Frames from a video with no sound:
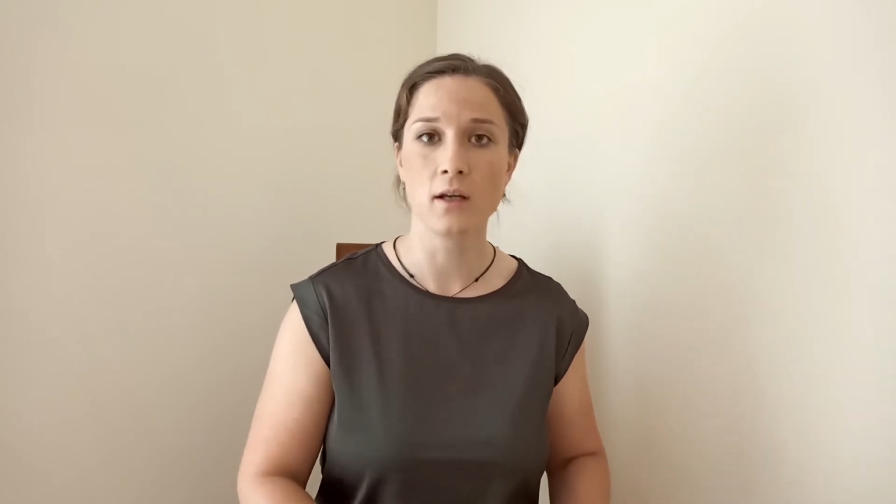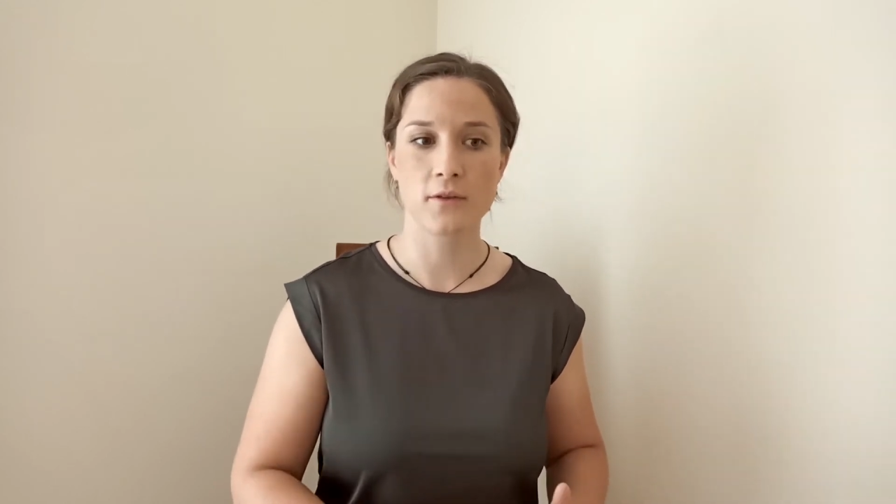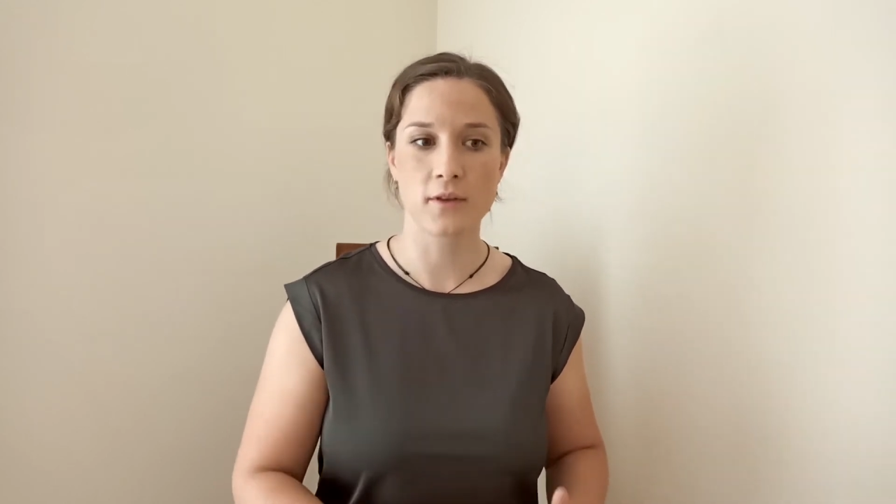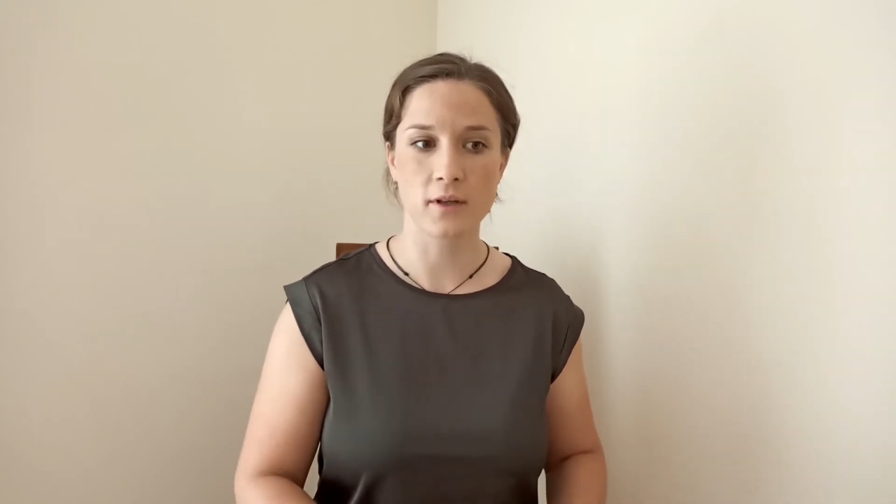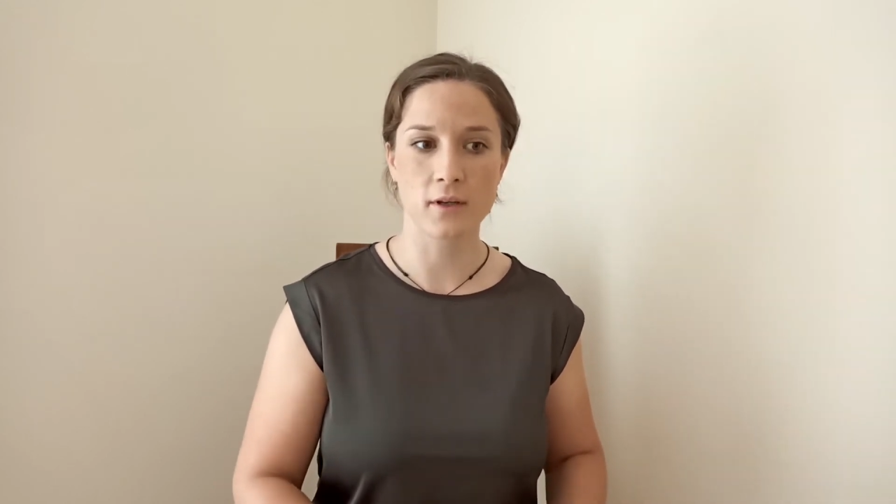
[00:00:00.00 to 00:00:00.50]

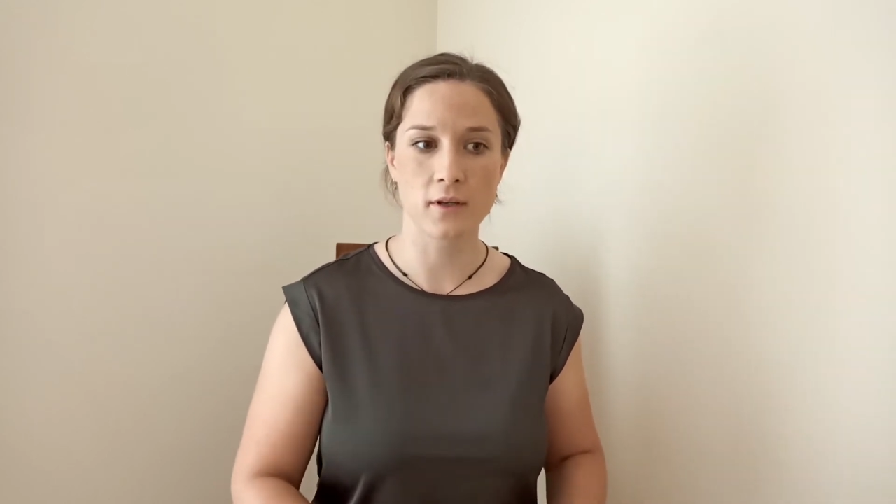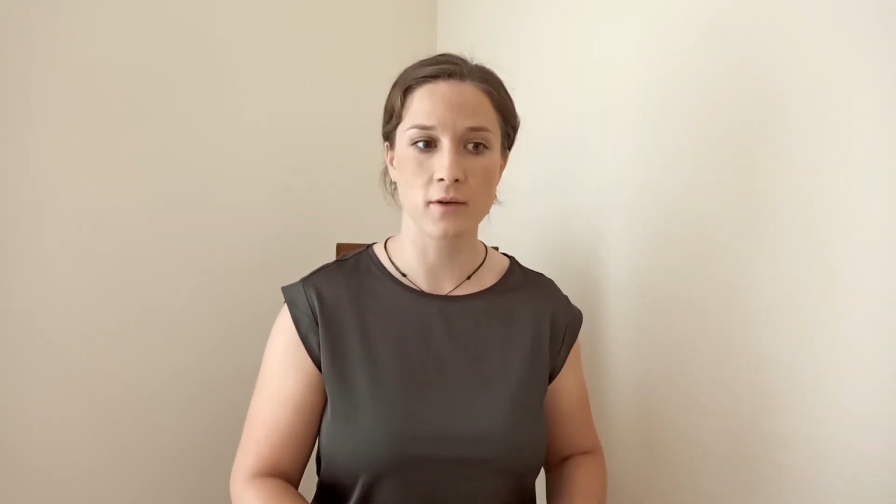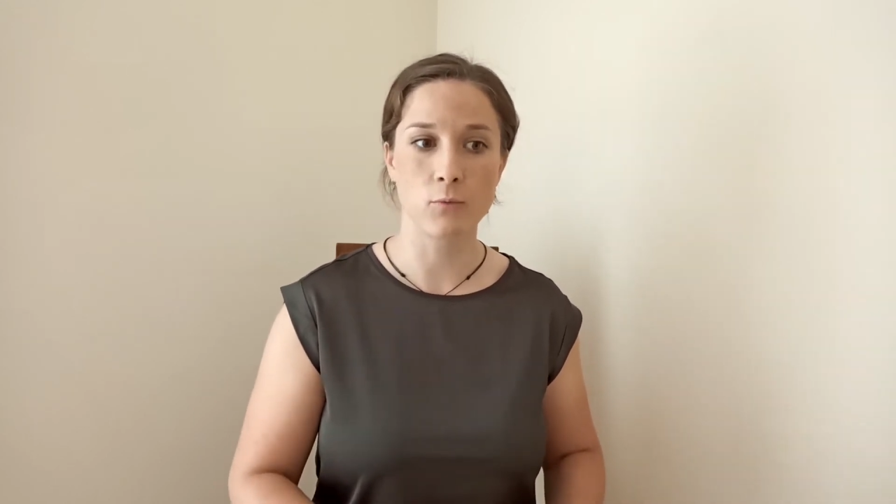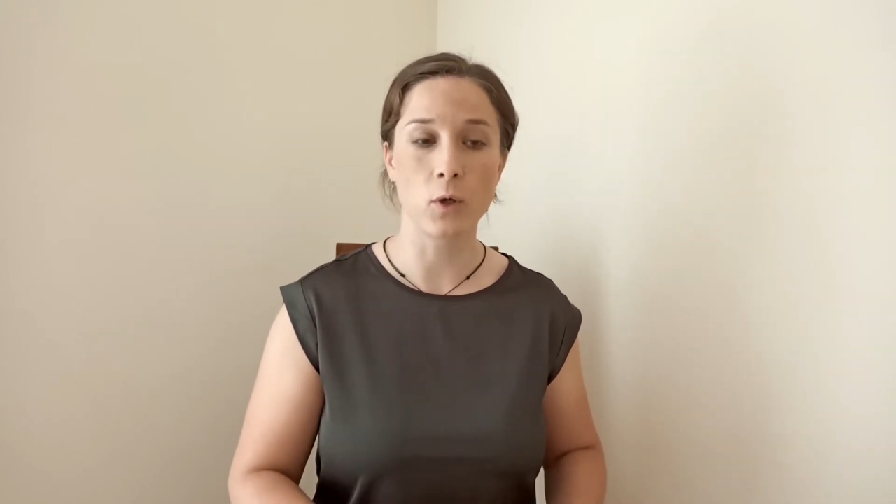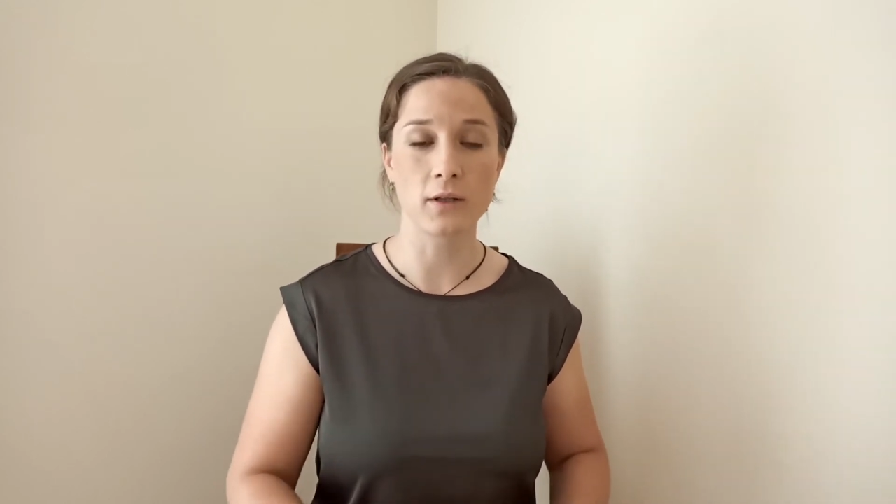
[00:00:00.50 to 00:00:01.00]
the
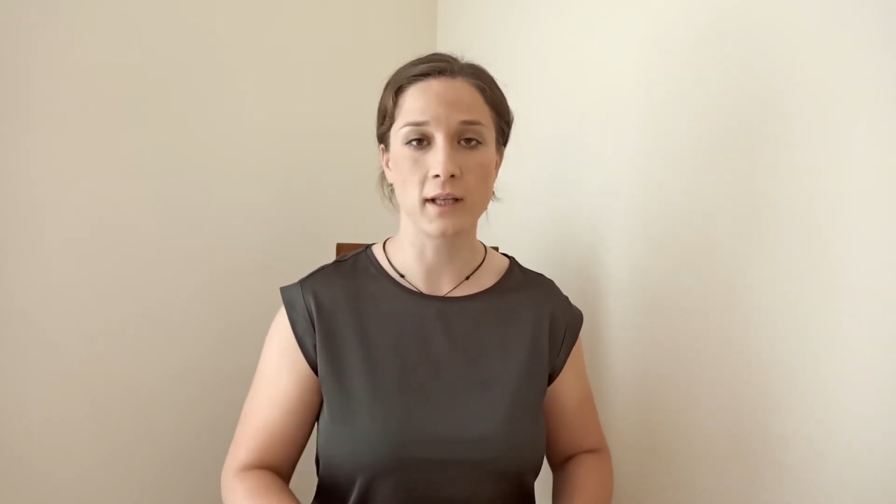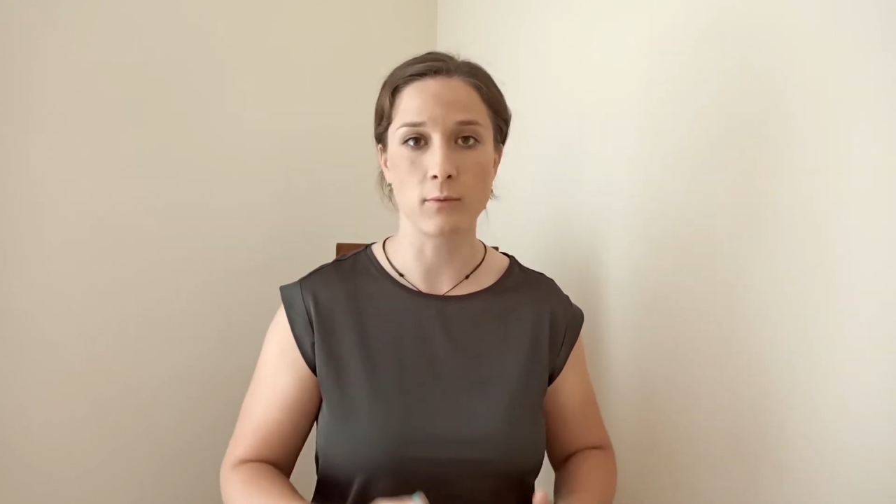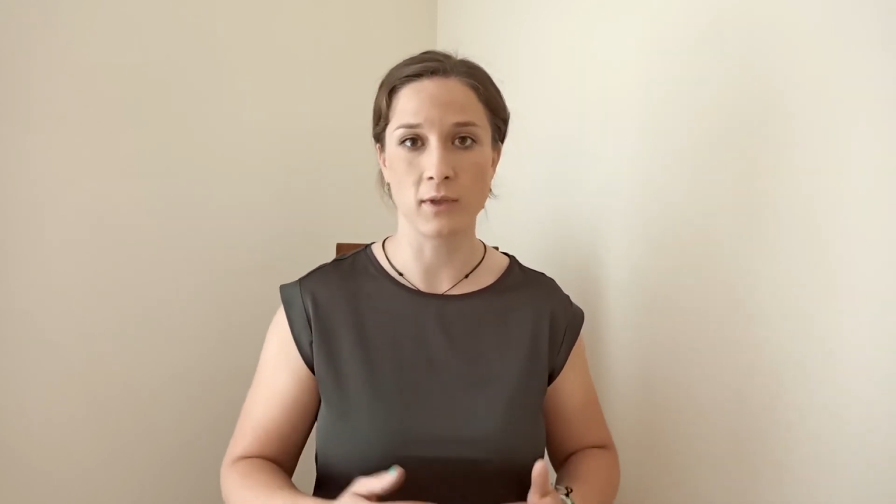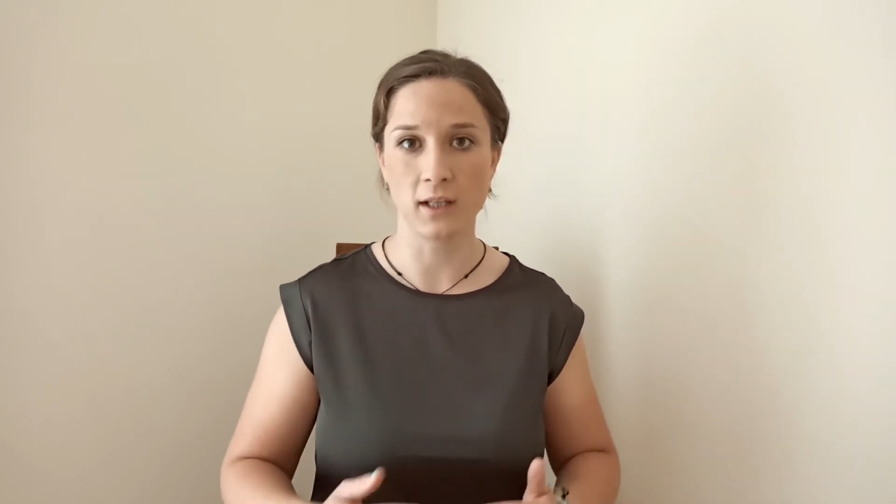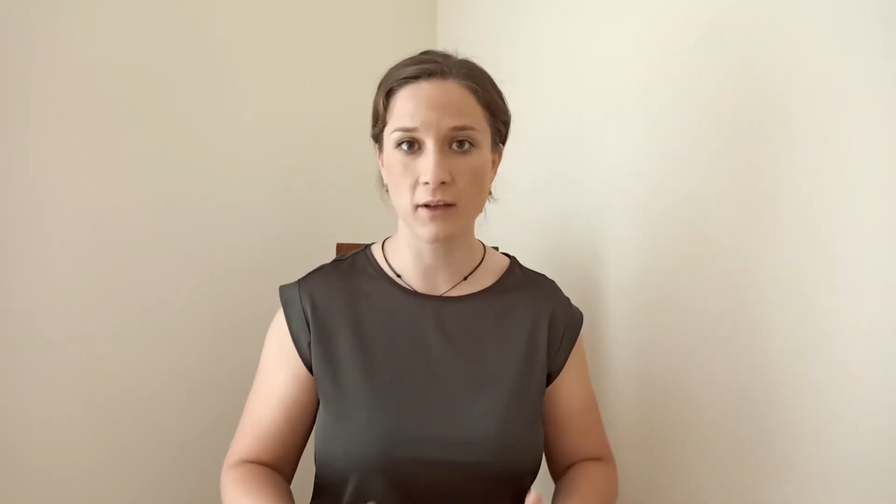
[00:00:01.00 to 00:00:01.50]
world that
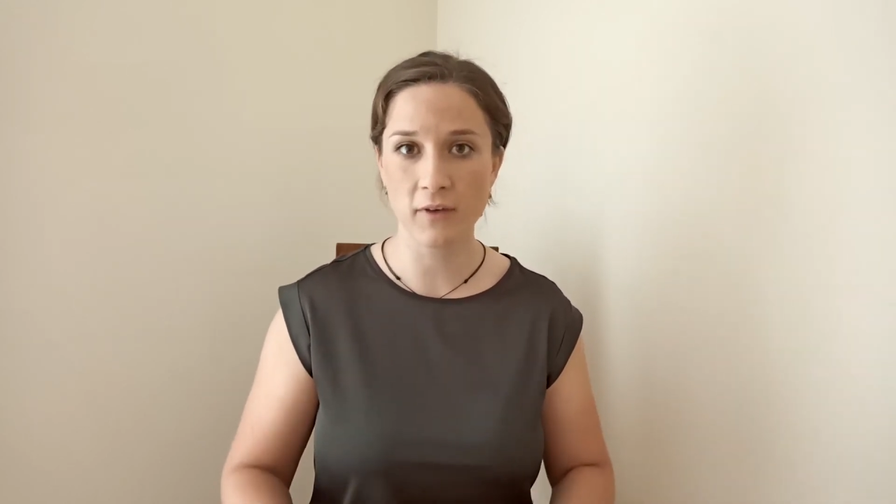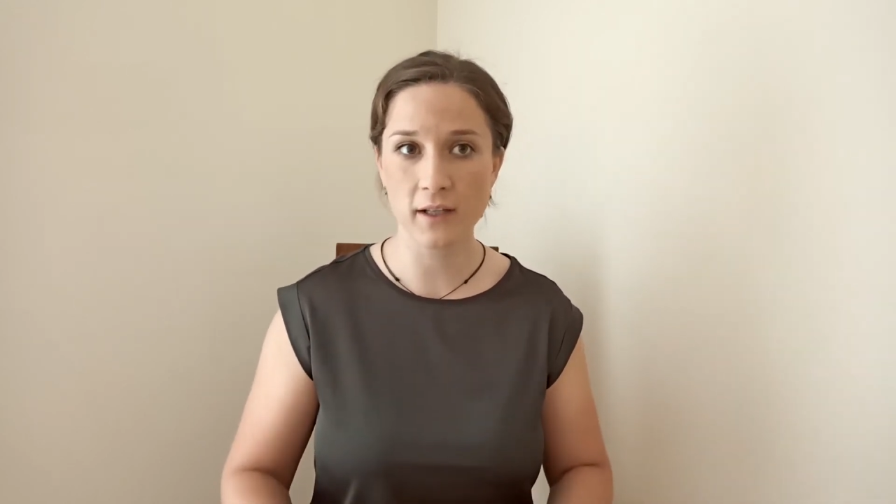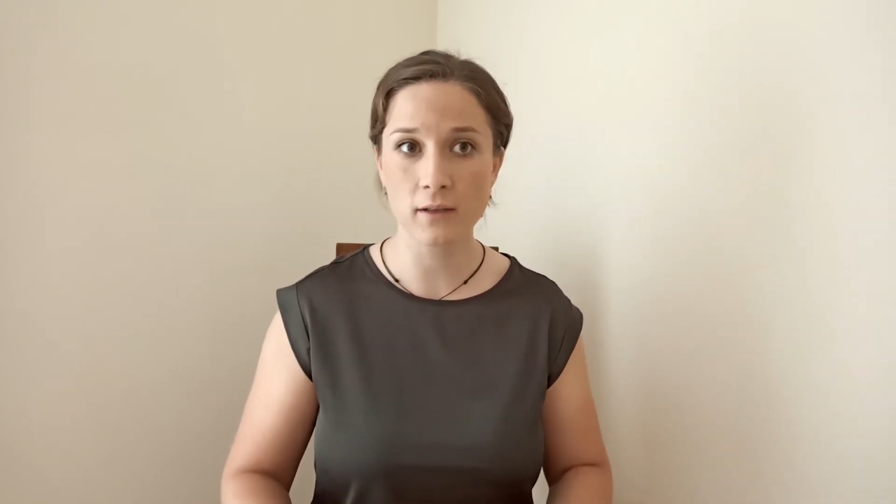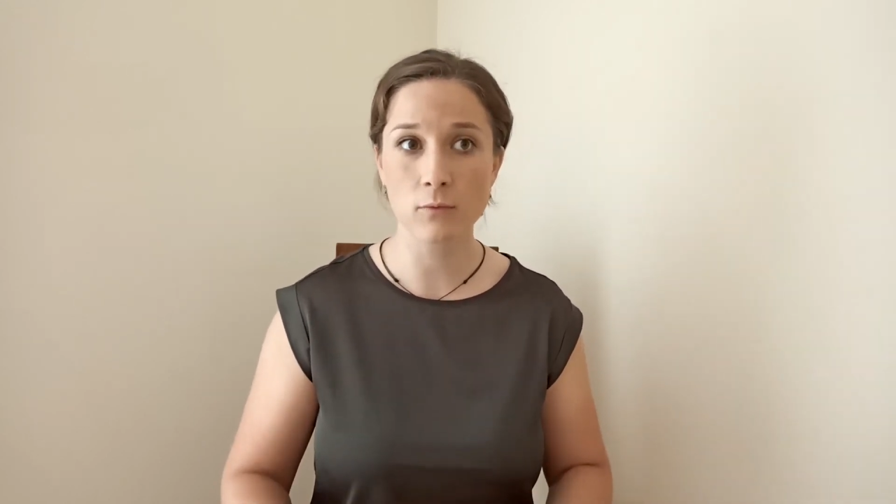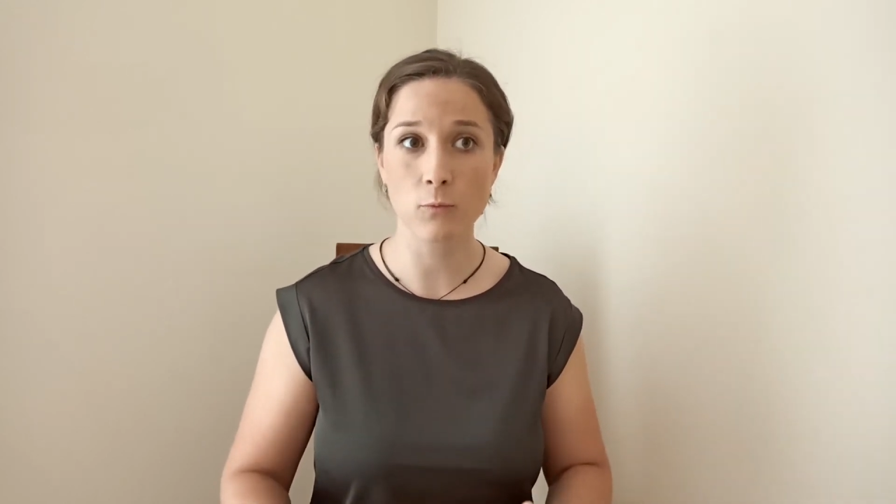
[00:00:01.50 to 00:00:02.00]
we live in.